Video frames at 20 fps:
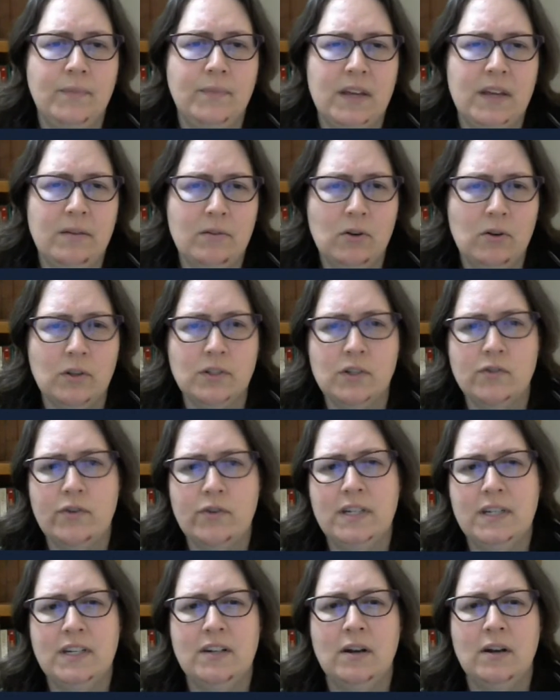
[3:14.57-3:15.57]
it
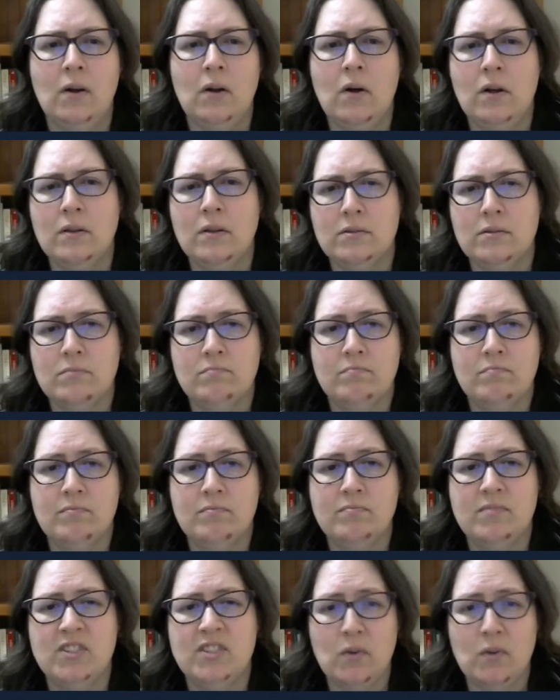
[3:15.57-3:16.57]
concentrated a lot on
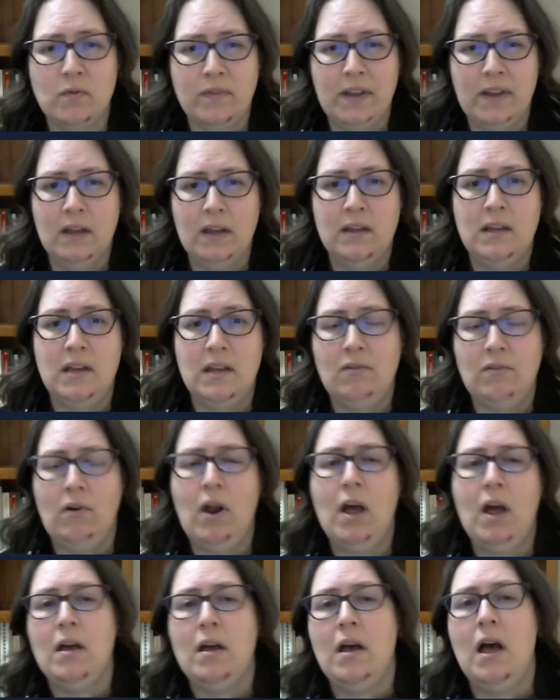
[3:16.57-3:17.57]
Soviet
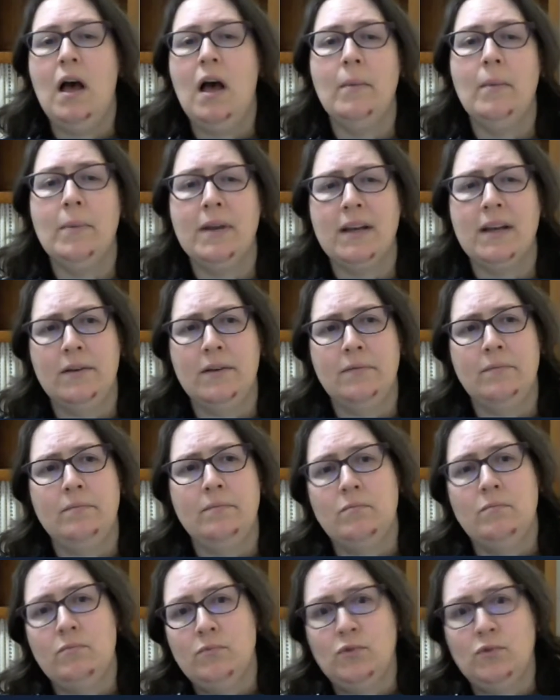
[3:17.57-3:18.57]
era. It kind of
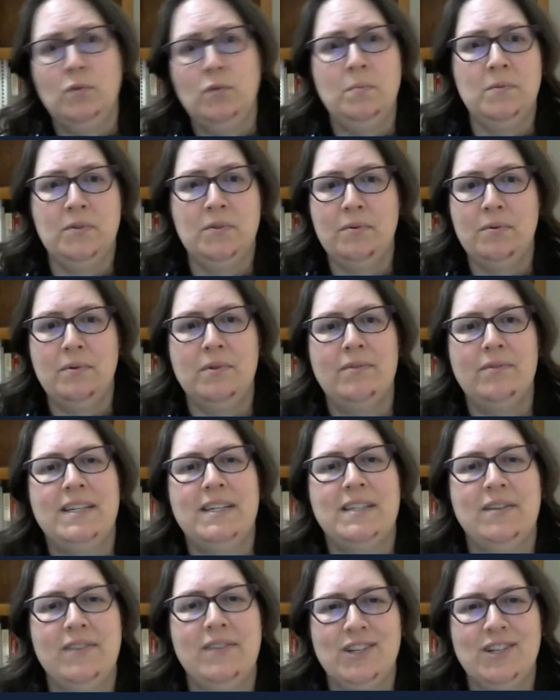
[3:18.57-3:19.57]
zoomed through the
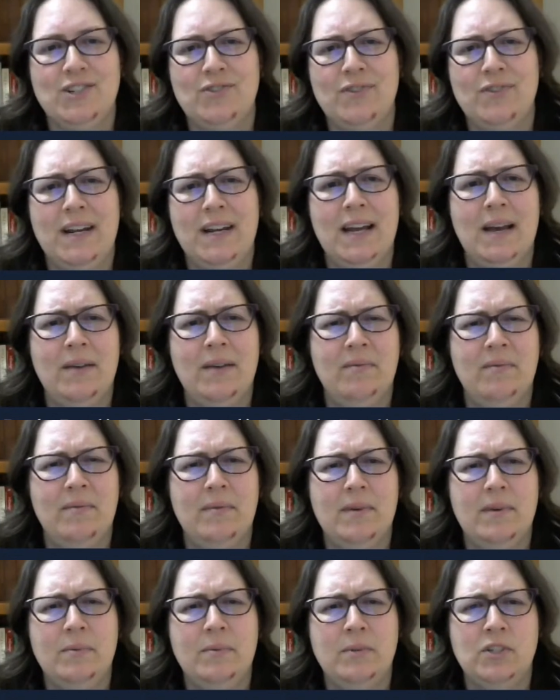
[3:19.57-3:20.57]
rest of history and
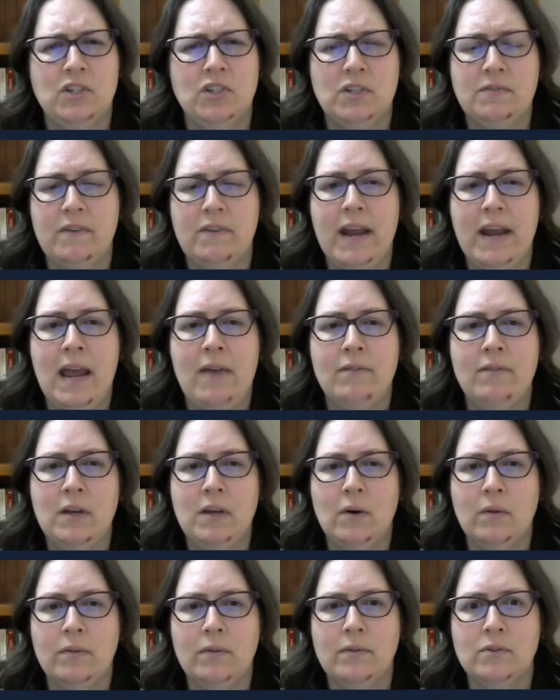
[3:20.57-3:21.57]
was just very heavy
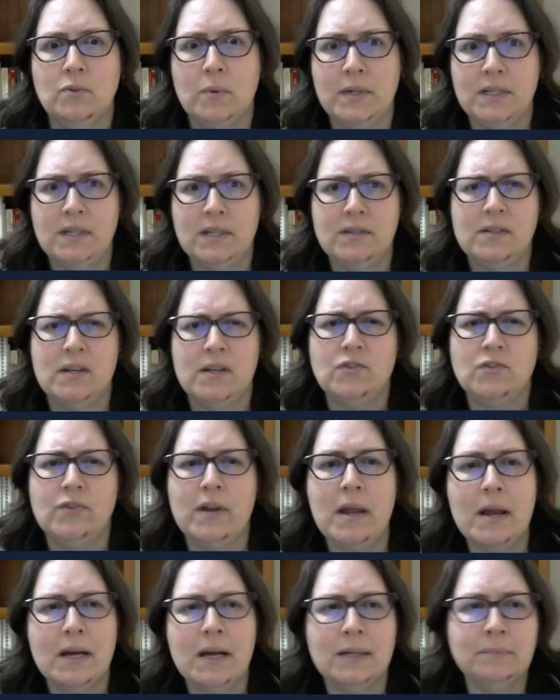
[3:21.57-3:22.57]
on the 20th
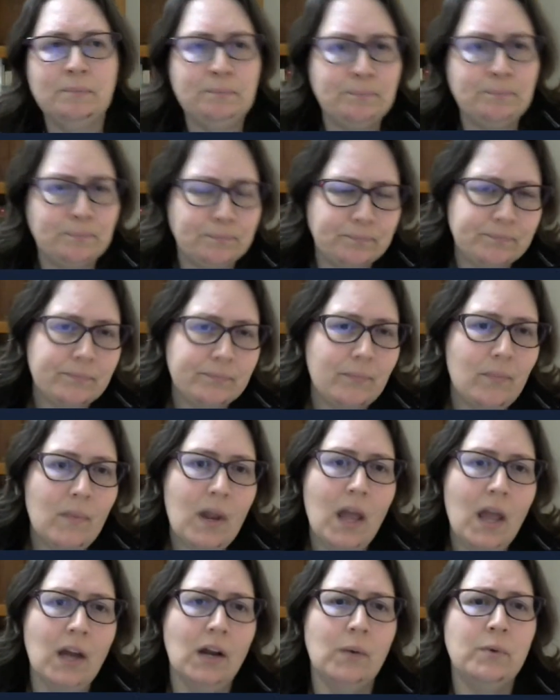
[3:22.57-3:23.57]
century.
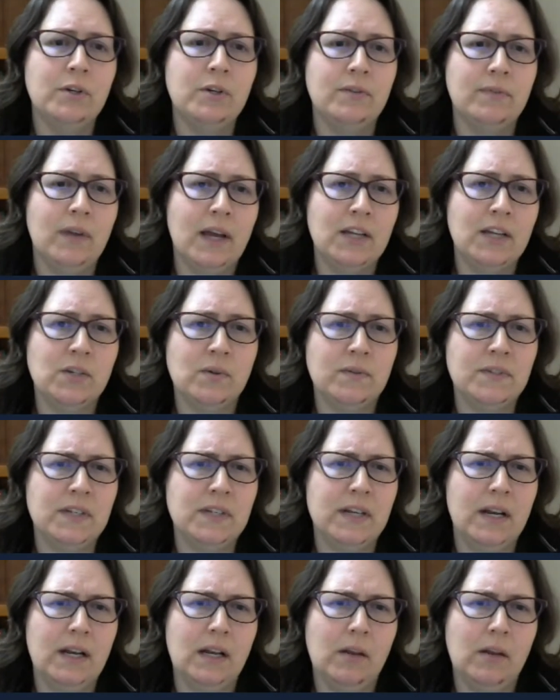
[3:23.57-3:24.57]
And I would have liked to have
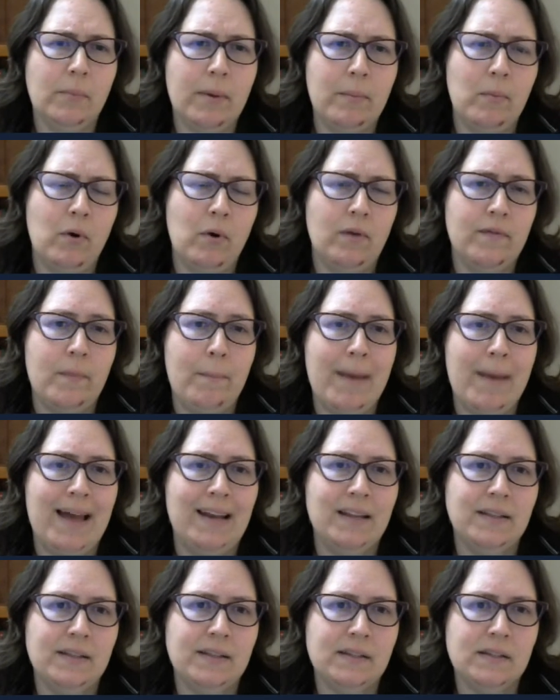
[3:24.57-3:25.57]
seen a little bit more of a
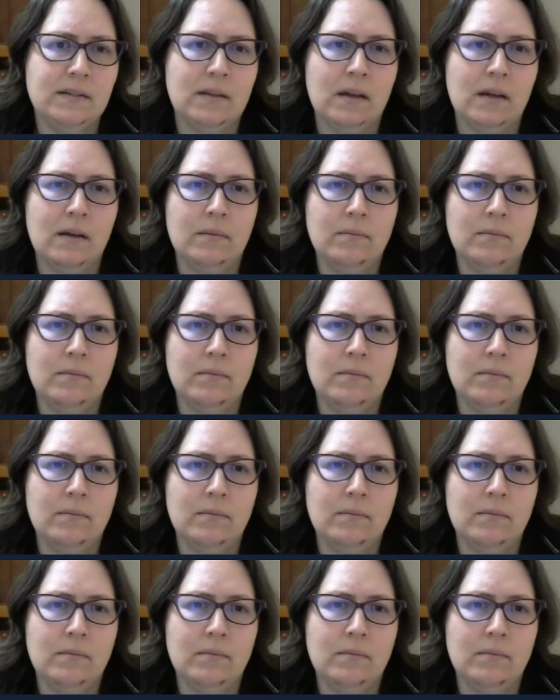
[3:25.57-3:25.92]
balance